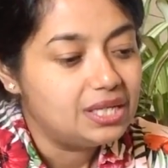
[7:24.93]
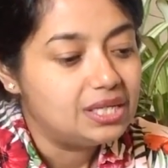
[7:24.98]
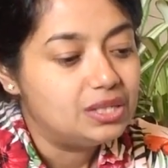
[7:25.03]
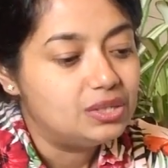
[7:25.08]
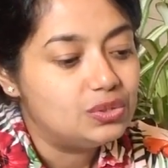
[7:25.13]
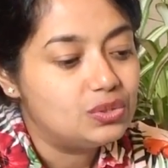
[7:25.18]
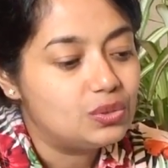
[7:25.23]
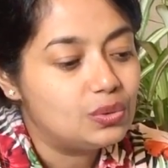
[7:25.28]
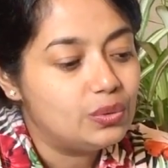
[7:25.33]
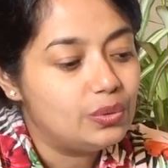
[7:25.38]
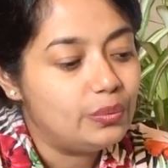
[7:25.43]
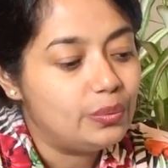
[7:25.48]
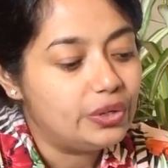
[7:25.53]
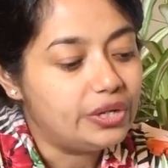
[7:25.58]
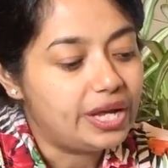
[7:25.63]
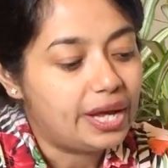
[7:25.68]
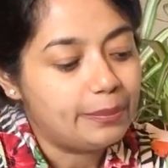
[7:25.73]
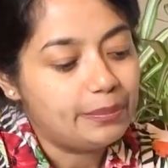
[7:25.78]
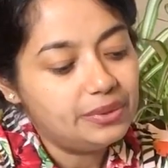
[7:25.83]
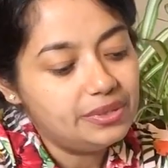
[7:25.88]
So what
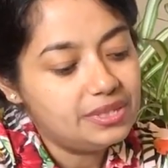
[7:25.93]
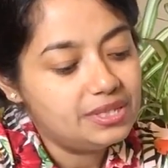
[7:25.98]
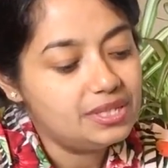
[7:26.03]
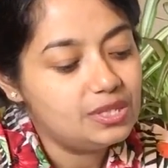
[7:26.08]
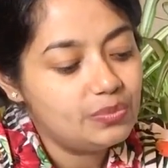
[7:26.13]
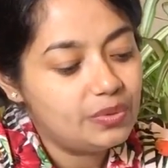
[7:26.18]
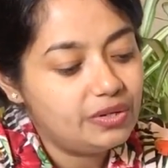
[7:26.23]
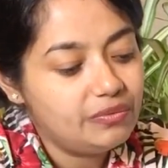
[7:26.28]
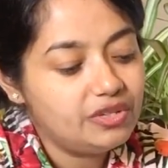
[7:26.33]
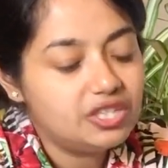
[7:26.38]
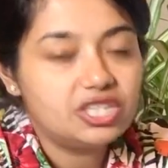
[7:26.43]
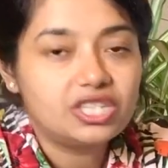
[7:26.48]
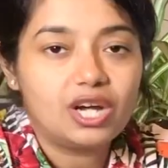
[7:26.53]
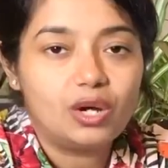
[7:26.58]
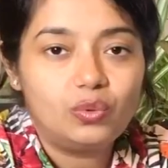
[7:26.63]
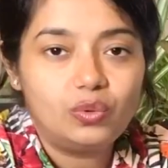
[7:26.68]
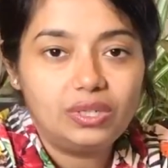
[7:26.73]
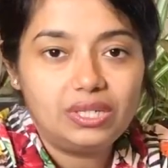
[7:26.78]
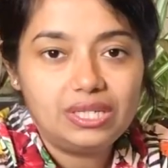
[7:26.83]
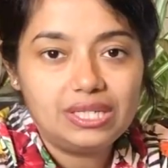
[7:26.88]
happens is, when we
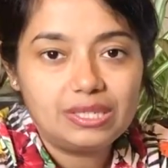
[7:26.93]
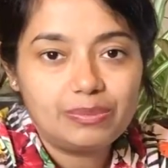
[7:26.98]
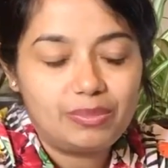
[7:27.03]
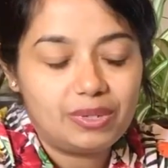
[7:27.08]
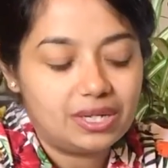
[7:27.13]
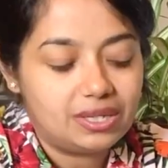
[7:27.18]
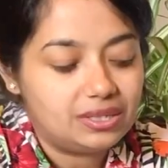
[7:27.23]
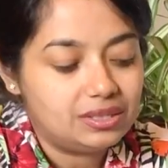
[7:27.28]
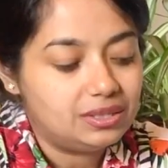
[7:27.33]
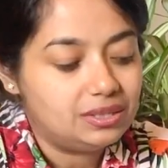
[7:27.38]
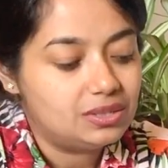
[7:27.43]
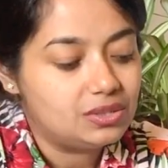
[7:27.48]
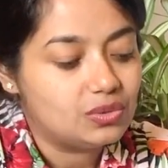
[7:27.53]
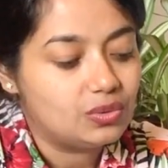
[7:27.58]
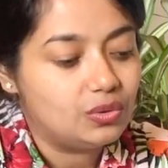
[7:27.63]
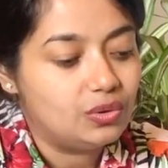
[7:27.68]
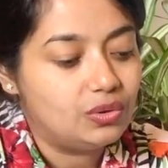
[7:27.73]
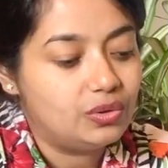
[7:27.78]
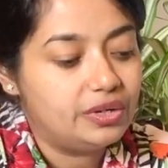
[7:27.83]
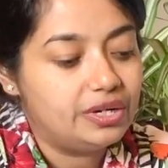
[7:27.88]
shower these plants,
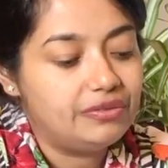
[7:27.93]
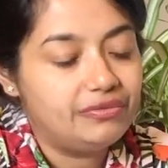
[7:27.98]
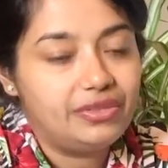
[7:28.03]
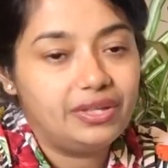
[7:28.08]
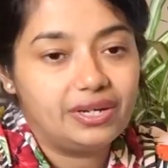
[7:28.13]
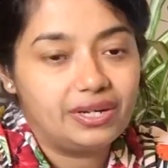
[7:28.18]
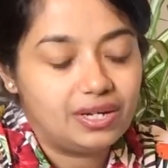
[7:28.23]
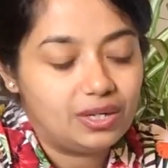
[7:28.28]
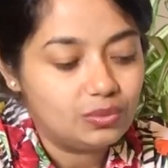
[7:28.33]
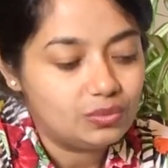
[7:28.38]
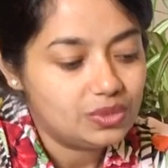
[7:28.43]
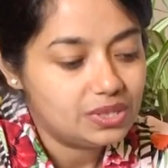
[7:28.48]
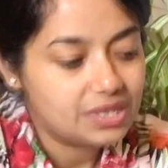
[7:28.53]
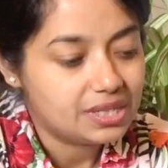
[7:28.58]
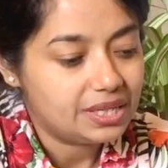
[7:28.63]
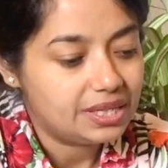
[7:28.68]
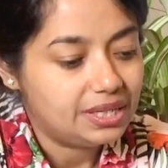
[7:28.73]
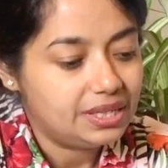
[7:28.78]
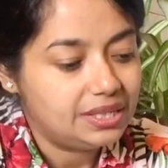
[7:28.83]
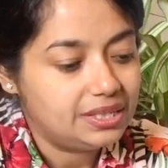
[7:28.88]
or if they are
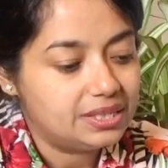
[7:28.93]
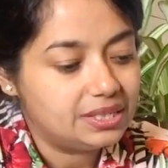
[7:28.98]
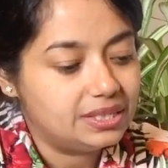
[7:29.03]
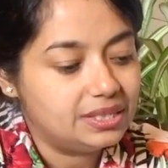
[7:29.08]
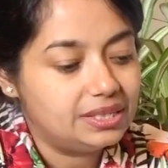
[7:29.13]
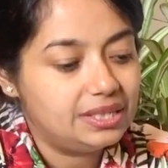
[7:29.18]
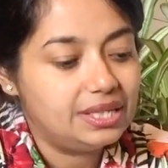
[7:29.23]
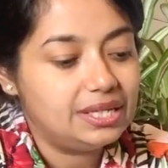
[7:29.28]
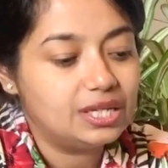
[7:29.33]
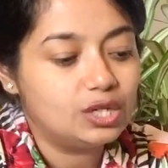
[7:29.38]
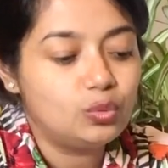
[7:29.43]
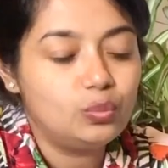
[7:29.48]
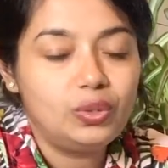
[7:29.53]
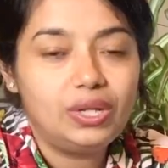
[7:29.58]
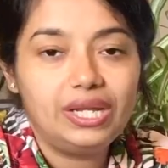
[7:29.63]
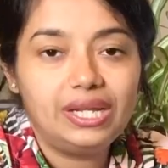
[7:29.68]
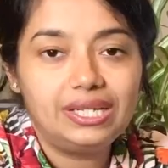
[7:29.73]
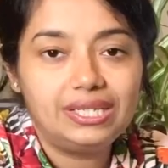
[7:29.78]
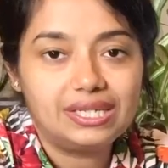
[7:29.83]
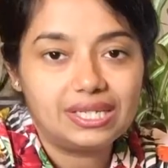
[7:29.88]
outside, they
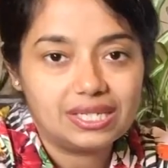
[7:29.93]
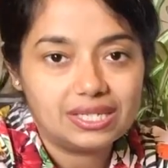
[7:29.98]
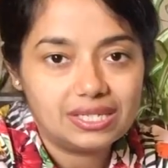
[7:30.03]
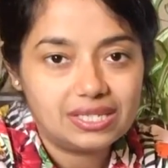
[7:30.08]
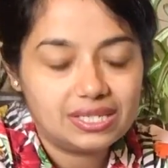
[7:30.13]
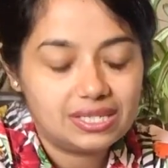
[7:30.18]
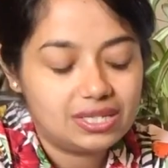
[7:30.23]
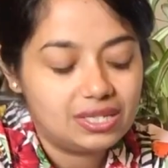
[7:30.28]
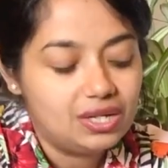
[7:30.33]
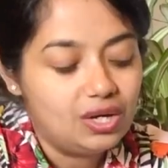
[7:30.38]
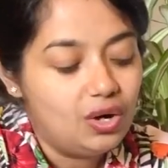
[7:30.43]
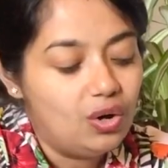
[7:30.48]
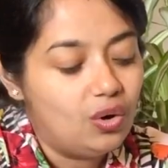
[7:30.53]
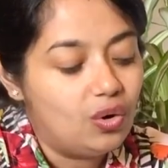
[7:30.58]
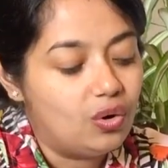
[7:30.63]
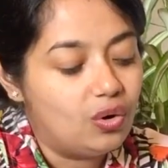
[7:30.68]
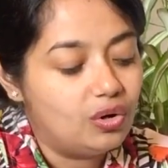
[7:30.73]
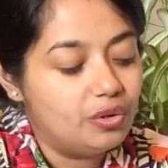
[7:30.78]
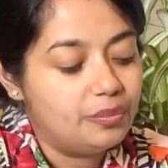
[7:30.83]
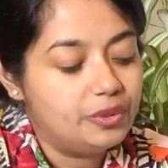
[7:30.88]
accumulate dust,
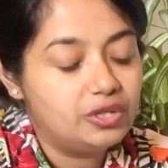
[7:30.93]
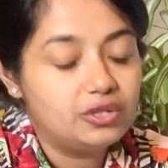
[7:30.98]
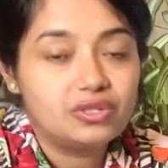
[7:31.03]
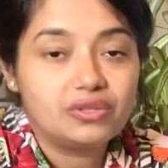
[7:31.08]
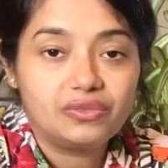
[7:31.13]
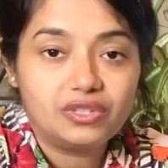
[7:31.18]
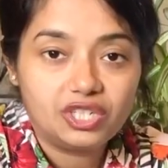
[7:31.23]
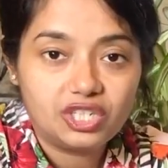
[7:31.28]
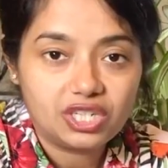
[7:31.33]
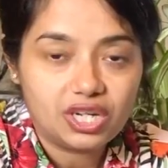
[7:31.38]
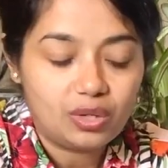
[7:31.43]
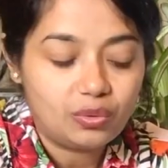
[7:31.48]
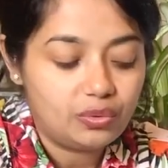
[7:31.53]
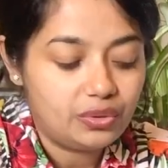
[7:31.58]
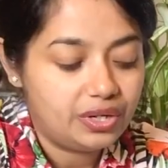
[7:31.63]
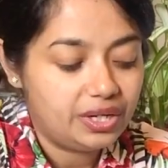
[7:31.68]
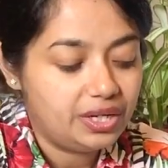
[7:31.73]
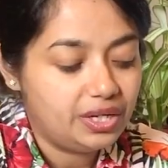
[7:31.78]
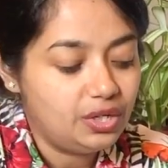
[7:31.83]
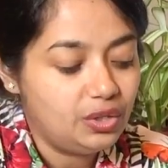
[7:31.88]
or because of the
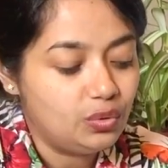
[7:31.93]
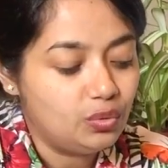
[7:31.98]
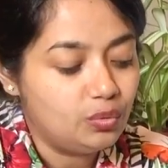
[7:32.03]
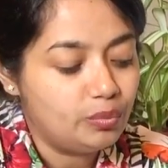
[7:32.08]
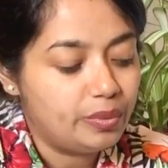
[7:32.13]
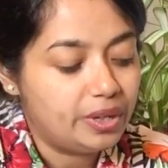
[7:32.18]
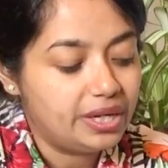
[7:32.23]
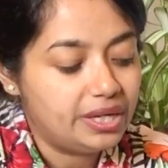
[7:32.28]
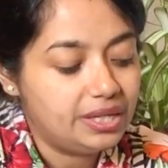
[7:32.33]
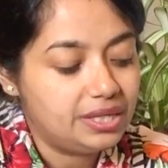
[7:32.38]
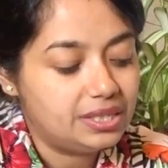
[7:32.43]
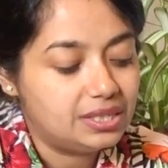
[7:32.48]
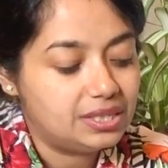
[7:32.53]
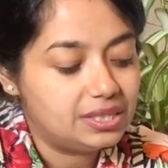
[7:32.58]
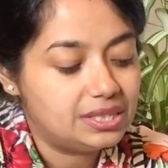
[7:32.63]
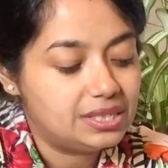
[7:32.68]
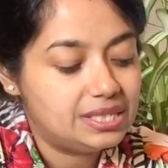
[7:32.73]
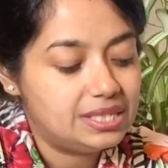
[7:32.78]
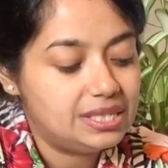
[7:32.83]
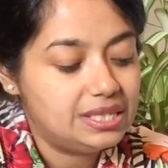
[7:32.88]
showering you might
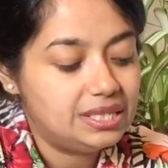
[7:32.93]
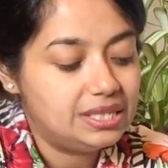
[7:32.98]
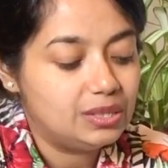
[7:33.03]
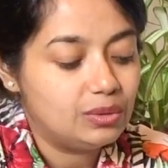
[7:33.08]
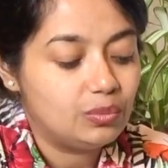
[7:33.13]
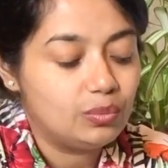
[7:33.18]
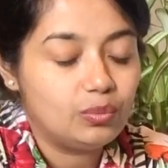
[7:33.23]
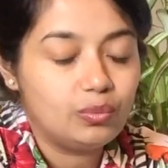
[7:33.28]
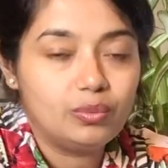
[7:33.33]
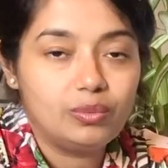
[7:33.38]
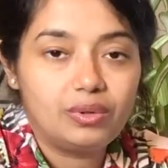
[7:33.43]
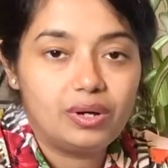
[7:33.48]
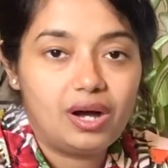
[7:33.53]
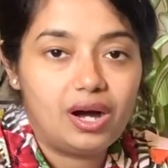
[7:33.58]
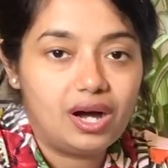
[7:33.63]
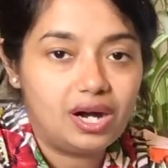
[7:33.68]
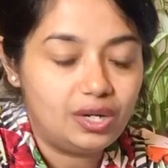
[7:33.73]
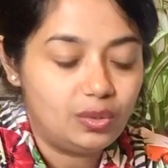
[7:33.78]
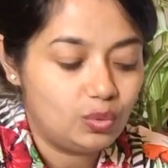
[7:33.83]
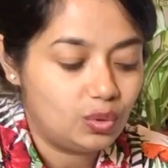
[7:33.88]
see the
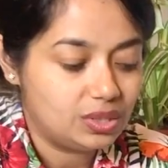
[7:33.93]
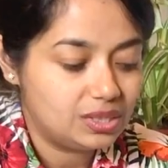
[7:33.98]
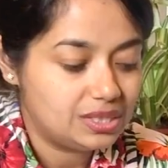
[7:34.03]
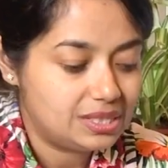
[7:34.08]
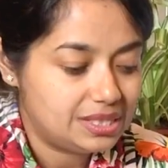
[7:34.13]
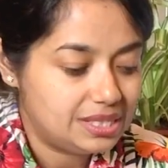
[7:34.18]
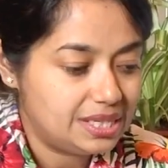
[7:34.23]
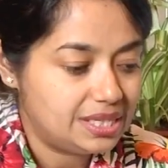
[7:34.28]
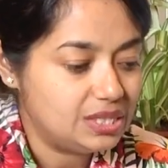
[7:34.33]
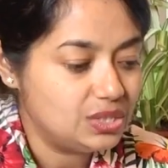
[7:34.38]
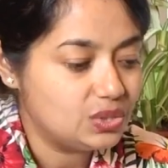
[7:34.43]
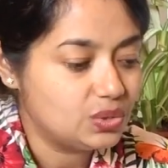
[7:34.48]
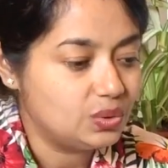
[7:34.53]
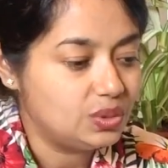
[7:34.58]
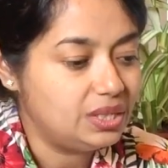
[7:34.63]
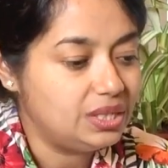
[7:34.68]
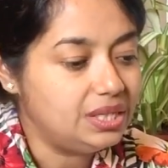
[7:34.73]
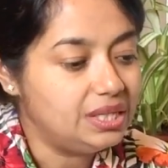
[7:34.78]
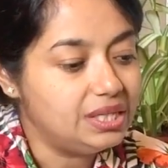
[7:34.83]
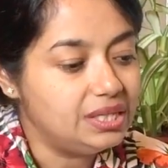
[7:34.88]
hard water stains on
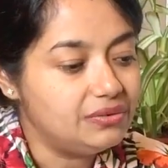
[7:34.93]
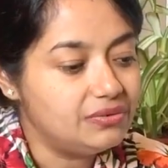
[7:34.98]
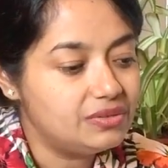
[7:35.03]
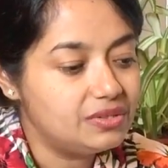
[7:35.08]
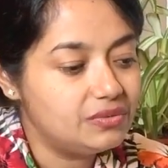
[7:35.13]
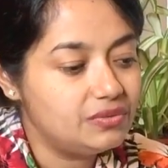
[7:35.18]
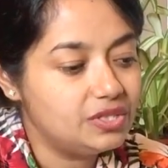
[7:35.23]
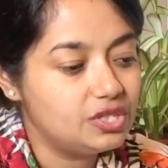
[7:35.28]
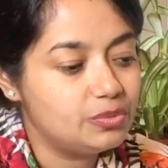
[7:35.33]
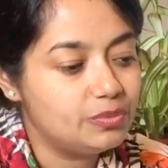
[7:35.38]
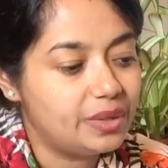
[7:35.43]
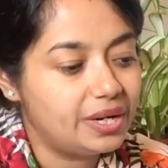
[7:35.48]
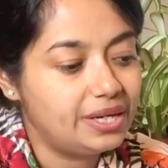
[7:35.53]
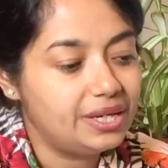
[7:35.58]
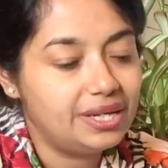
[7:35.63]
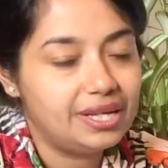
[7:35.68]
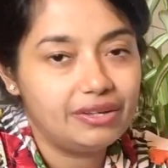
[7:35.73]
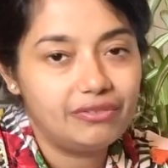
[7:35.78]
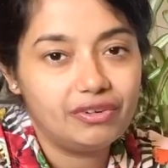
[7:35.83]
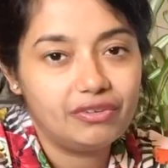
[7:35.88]
the leaves, which
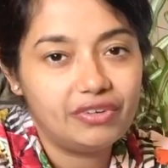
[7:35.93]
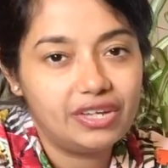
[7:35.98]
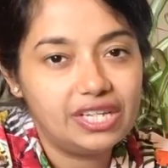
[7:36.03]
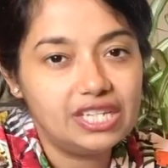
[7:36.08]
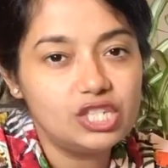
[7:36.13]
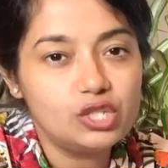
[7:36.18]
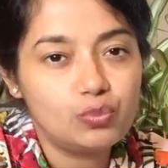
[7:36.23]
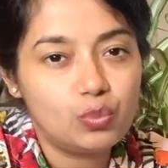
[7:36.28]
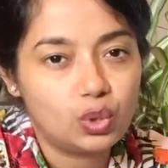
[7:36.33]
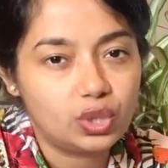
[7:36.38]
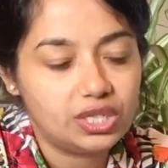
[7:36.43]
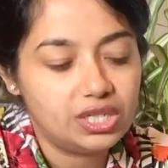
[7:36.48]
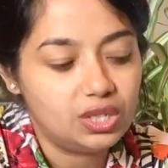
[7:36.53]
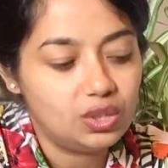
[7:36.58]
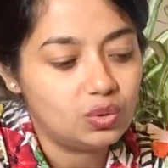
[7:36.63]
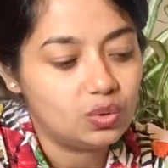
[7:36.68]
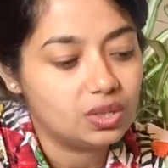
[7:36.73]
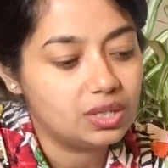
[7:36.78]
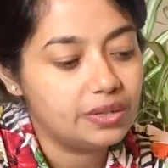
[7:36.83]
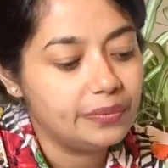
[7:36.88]
might give a very spotty
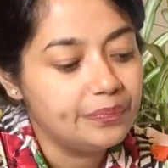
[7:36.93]
look.